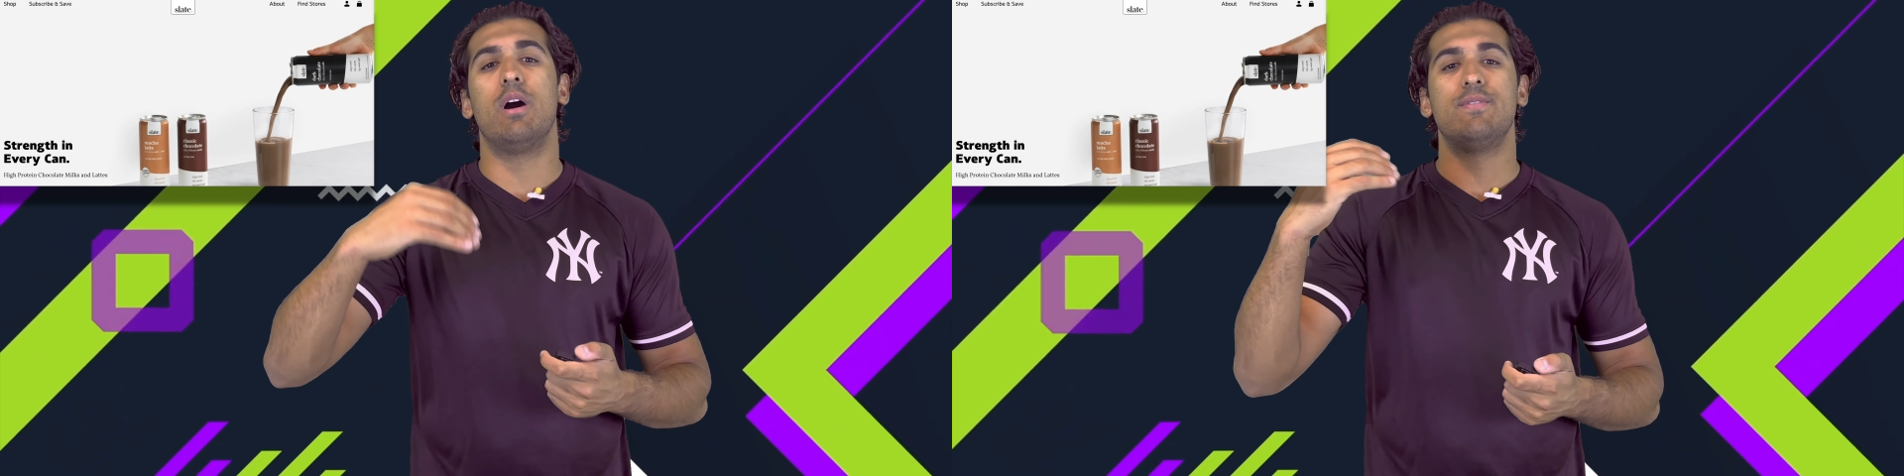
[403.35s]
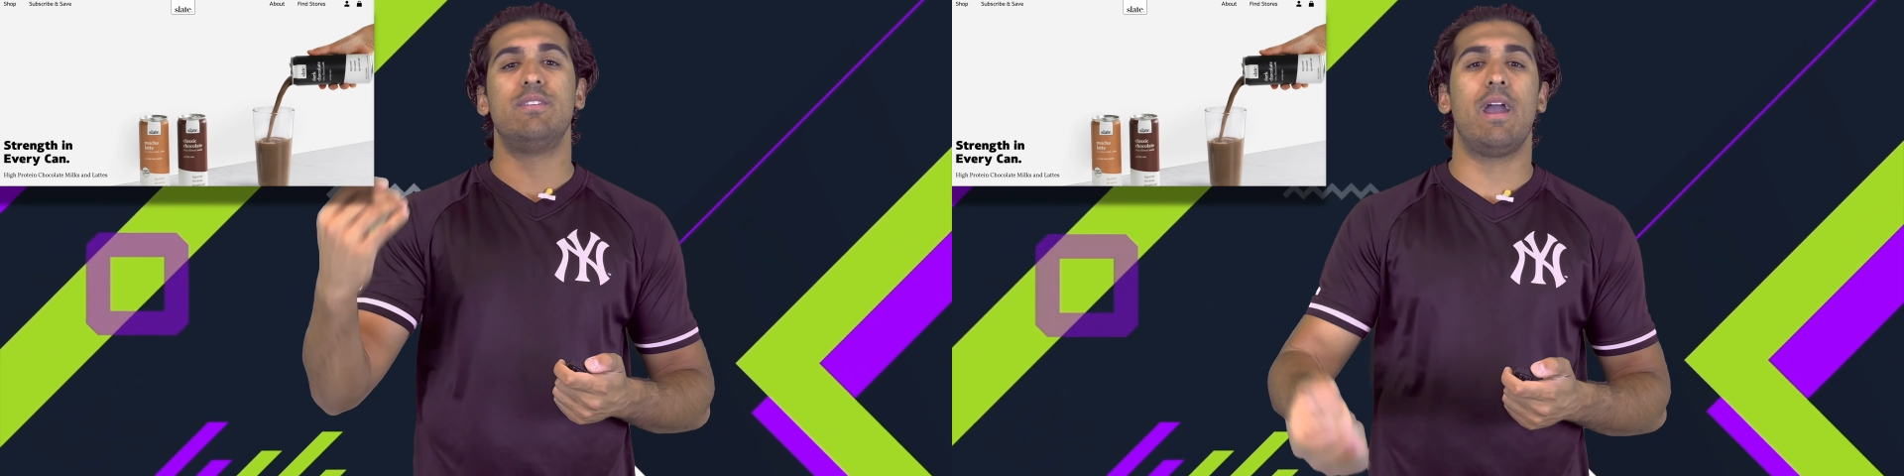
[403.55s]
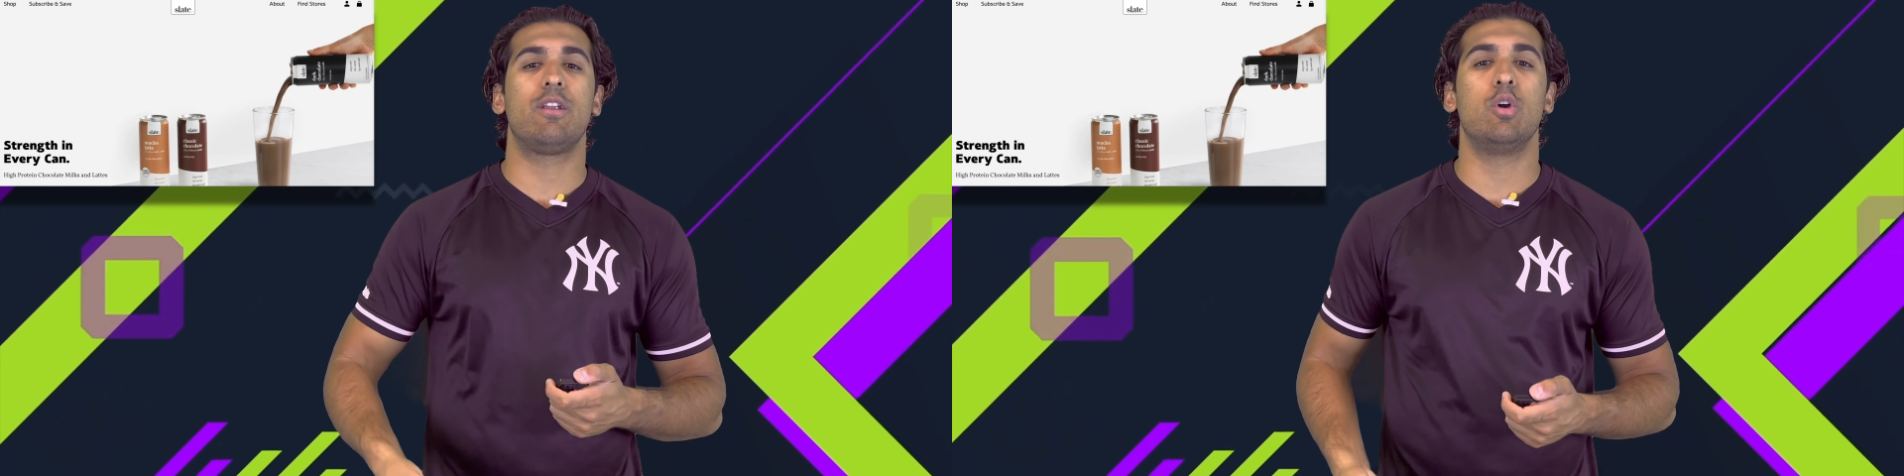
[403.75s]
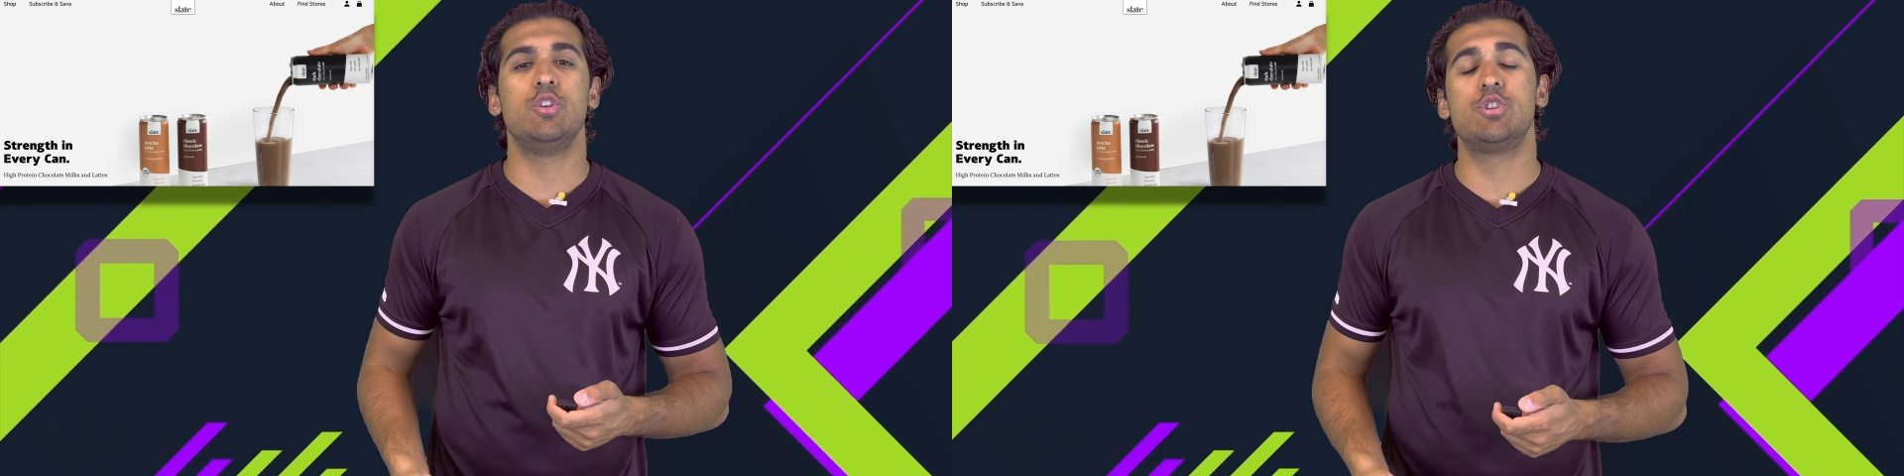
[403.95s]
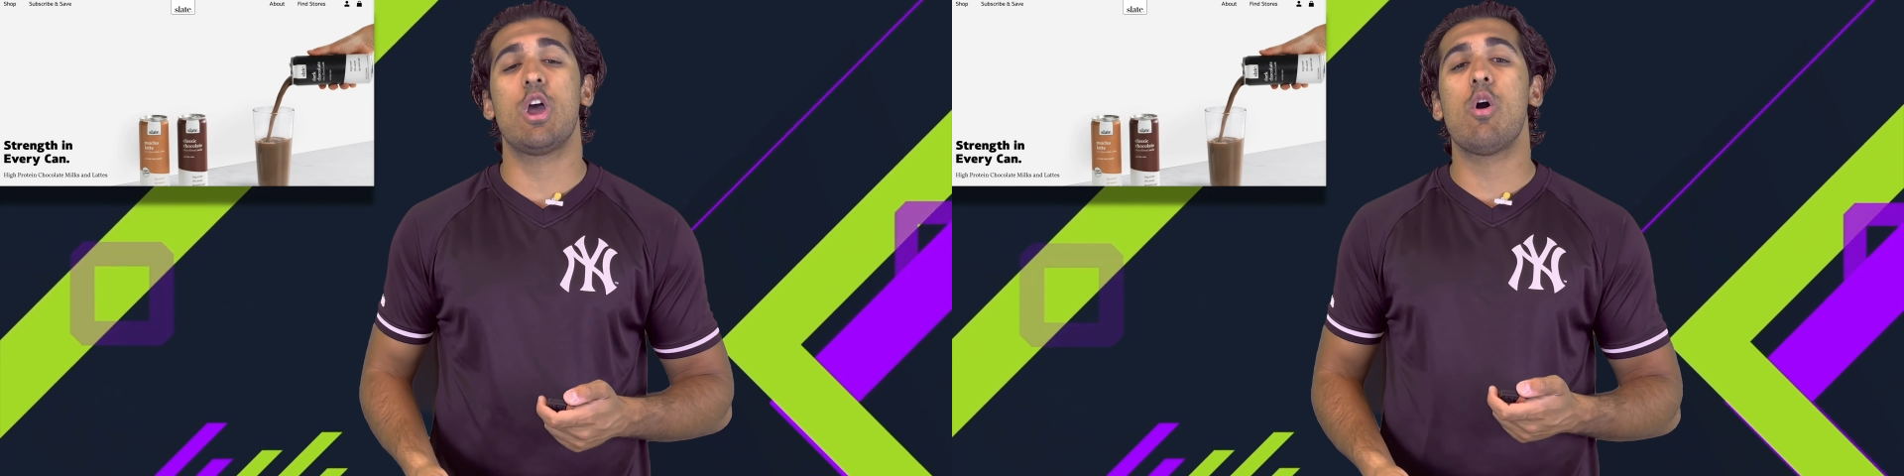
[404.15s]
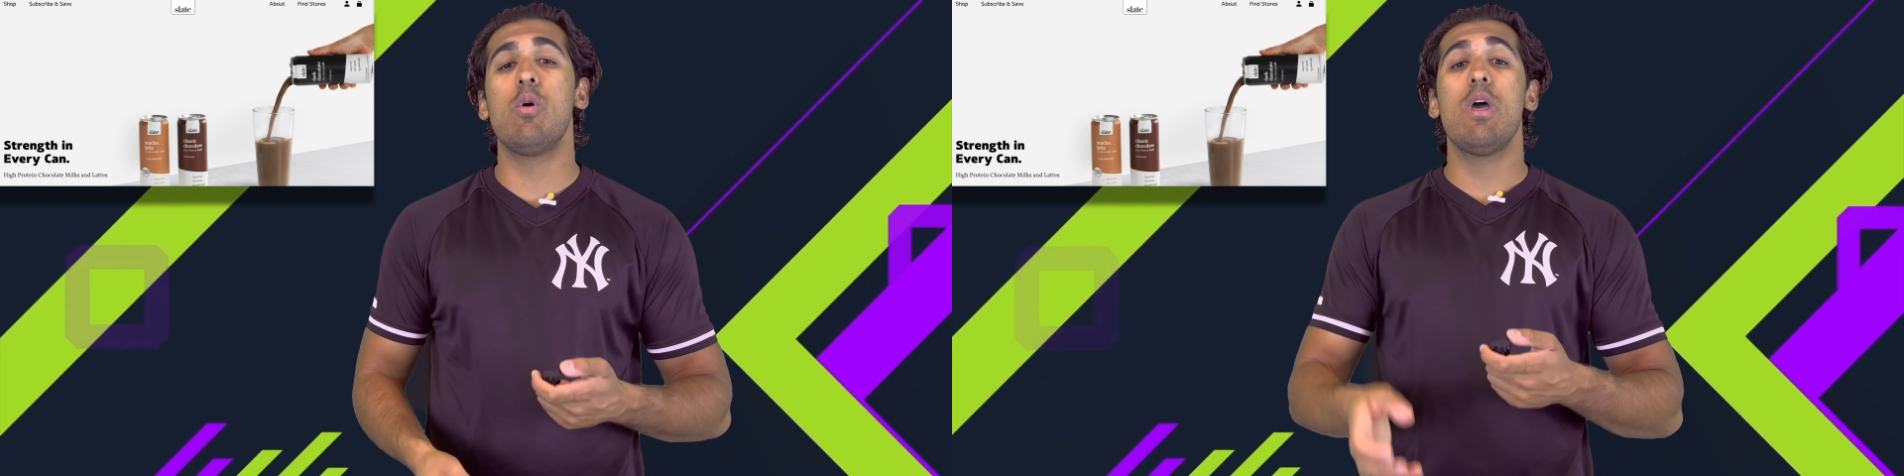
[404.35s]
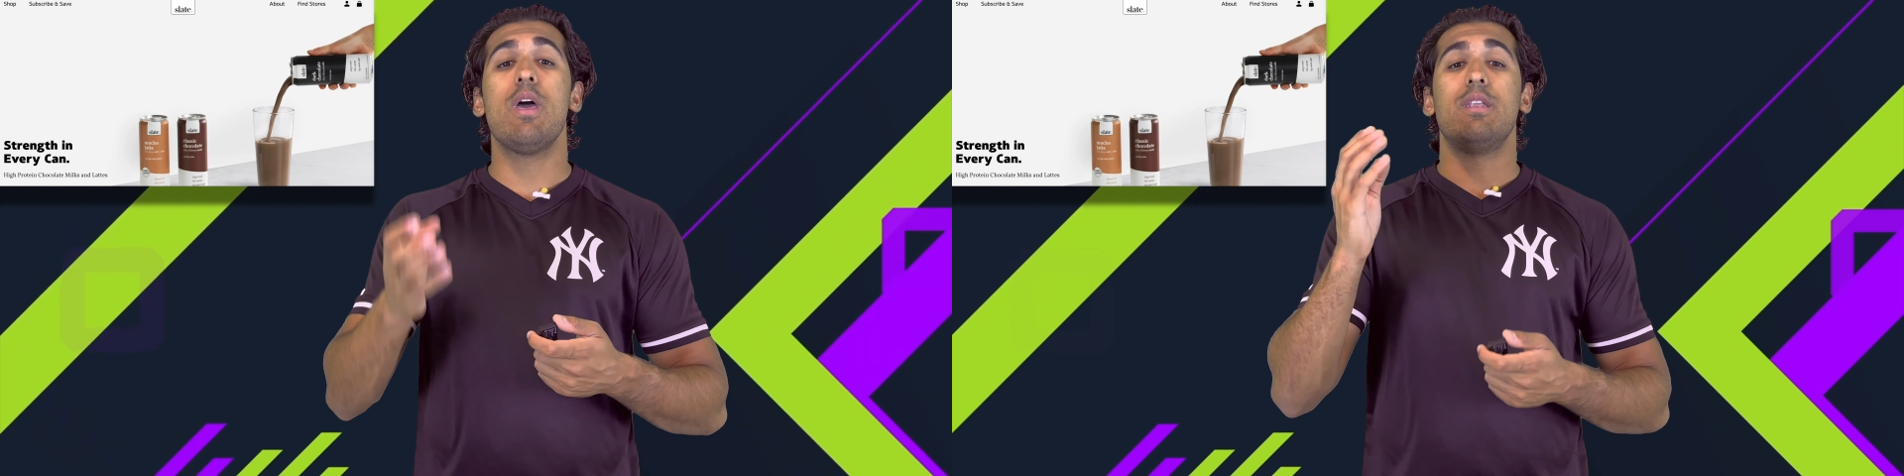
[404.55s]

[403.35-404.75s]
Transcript: of the Technoid show.